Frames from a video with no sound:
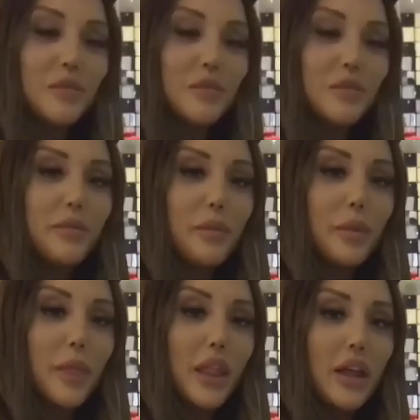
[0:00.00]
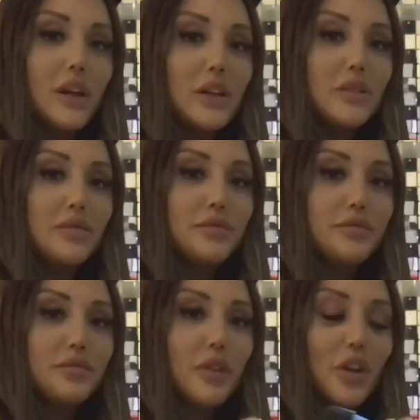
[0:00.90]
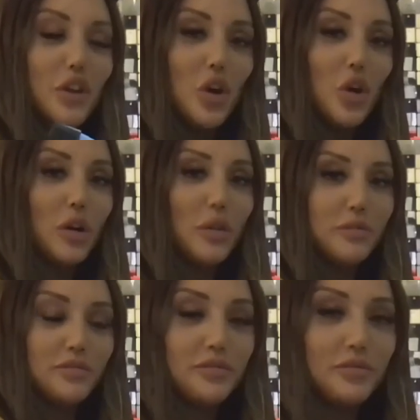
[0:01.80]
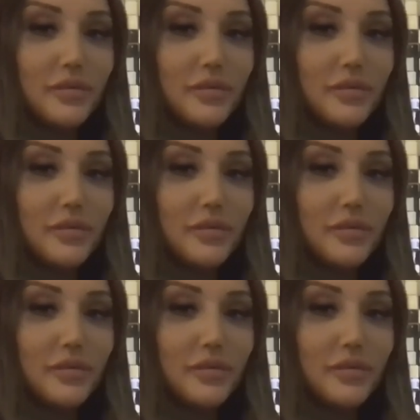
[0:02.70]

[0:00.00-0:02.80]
Is that cloud? No. Cloud.